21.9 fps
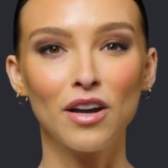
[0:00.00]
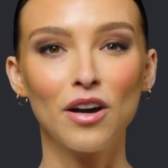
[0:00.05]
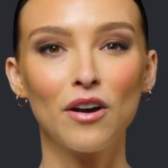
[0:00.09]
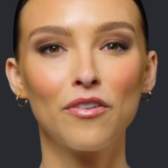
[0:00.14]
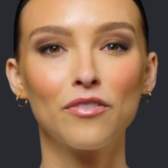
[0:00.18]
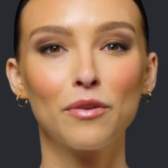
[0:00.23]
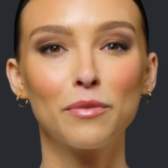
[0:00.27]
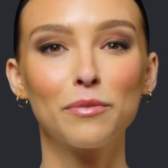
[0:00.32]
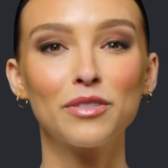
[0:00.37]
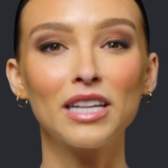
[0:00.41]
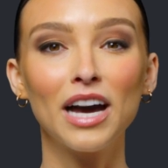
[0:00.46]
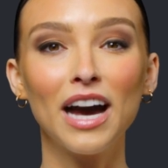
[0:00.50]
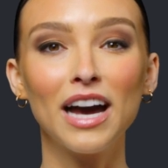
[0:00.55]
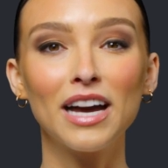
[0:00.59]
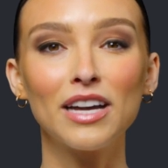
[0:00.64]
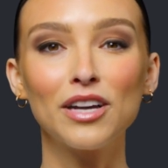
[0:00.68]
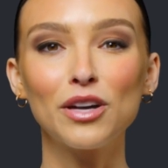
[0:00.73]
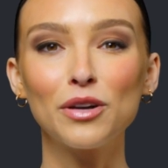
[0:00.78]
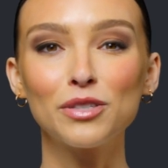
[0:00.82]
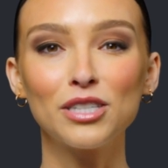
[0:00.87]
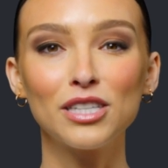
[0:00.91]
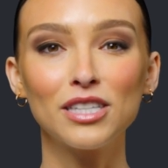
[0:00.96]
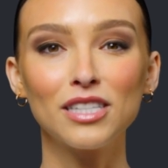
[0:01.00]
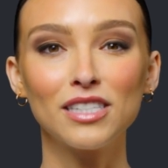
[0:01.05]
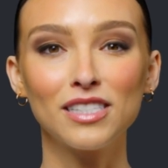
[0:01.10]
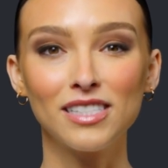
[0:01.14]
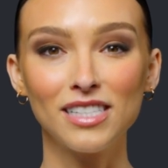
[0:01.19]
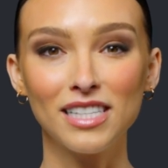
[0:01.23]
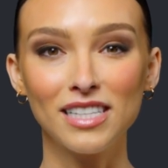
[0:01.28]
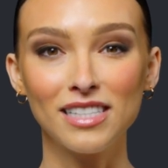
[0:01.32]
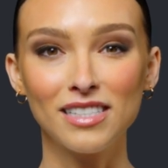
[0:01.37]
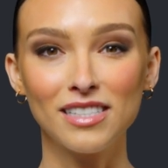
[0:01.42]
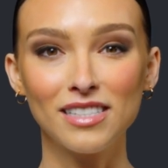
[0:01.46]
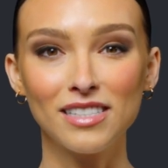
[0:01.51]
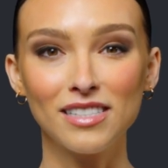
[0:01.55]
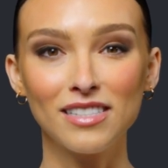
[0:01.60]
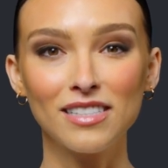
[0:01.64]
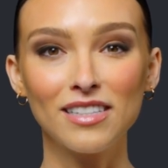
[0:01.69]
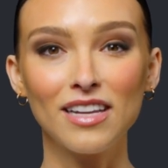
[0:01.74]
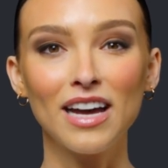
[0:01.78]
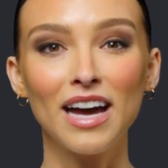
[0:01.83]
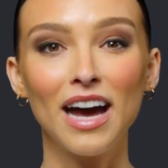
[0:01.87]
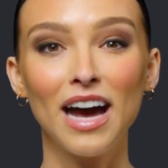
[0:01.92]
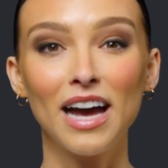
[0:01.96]
from diagnosing diseases
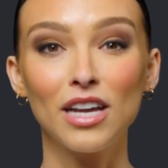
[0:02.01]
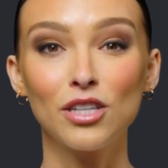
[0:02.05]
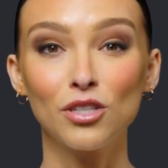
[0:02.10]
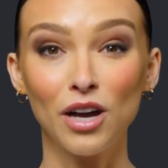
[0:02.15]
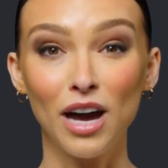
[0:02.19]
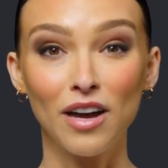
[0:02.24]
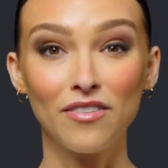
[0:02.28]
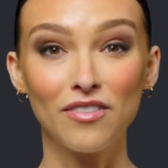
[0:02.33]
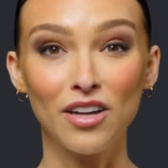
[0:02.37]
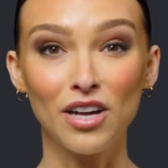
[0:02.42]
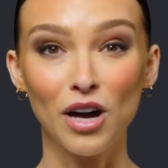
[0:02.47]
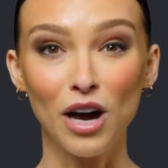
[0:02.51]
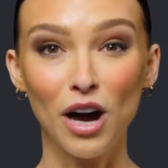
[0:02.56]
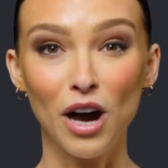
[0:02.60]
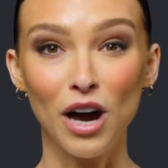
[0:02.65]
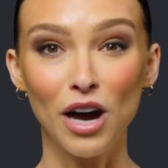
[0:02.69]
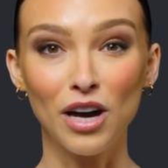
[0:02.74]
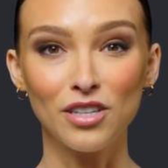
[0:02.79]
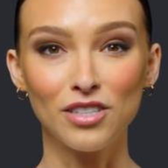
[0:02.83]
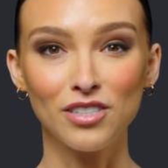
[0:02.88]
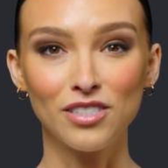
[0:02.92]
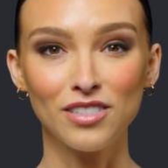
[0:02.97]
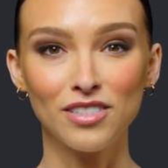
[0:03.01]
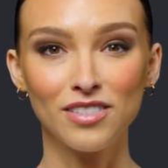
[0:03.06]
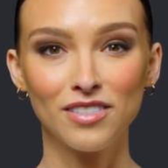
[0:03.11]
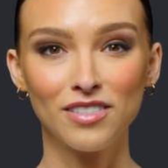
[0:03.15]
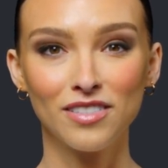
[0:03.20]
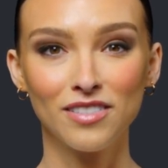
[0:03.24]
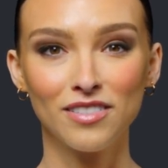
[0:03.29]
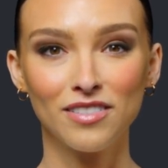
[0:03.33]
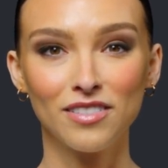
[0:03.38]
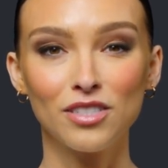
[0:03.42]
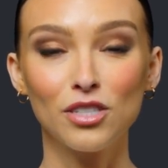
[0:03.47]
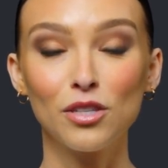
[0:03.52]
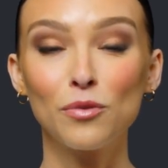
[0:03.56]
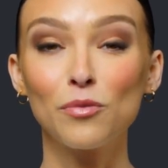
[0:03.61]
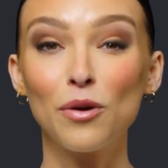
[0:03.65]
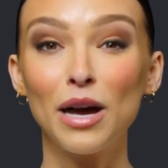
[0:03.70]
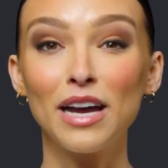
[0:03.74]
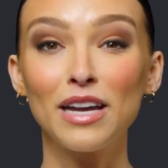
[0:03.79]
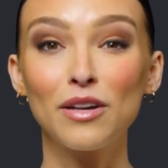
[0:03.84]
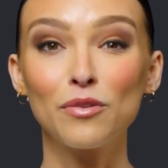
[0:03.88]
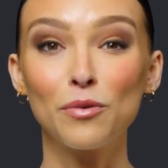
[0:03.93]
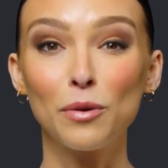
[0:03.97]
and driving cars to
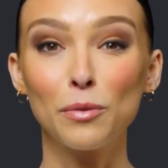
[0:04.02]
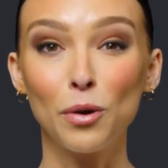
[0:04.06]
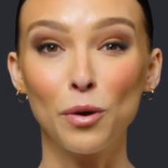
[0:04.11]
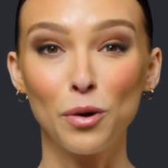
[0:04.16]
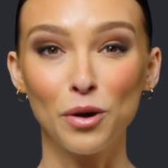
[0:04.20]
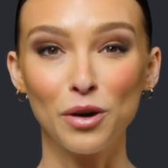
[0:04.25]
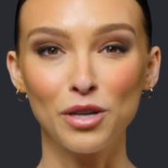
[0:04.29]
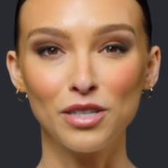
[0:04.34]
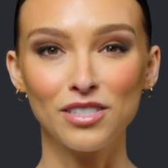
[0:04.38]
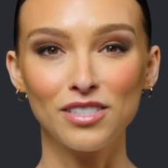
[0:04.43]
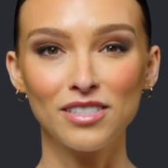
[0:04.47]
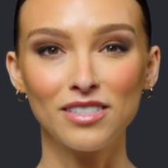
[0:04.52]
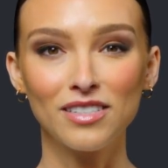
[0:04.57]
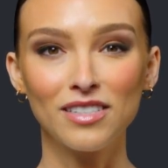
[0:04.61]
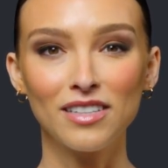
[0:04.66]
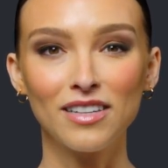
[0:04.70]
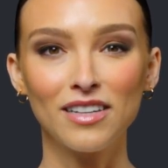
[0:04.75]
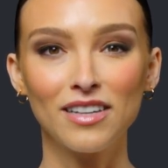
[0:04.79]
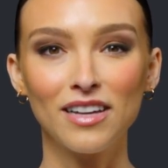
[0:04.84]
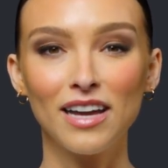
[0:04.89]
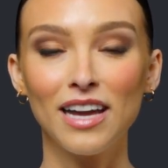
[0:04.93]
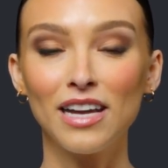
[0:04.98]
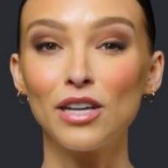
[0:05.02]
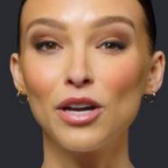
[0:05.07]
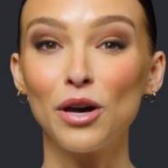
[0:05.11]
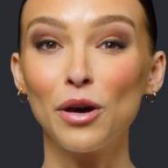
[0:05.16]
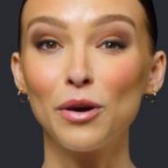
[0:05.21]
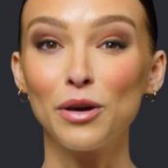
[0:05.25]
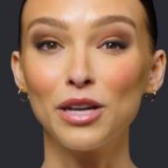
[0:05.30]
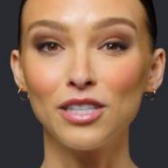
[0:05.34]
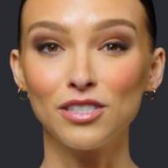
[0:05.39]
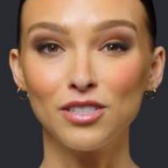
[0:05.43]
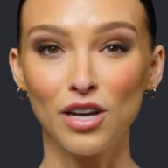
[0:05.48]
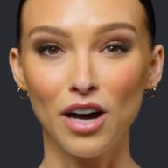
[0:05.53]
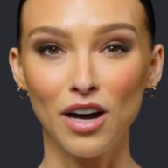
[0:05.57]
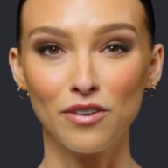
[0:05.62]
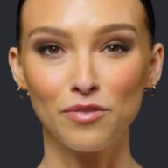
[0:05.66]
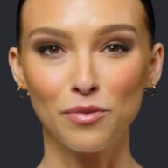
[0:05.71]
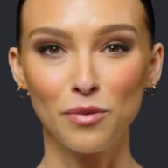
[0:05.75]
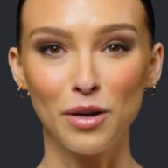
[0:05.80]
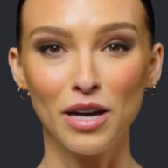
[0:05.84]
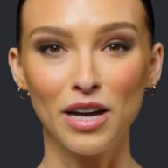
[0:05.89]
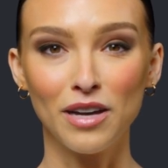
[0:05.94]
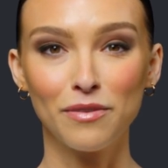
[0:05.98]
writing reports and coding
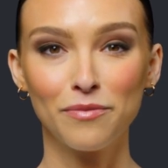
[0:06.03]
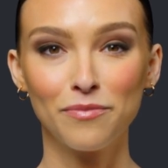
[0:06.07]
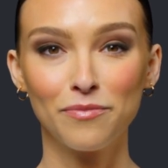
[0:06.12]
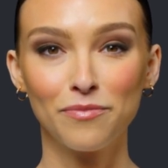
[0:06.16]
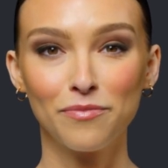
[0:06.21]
software.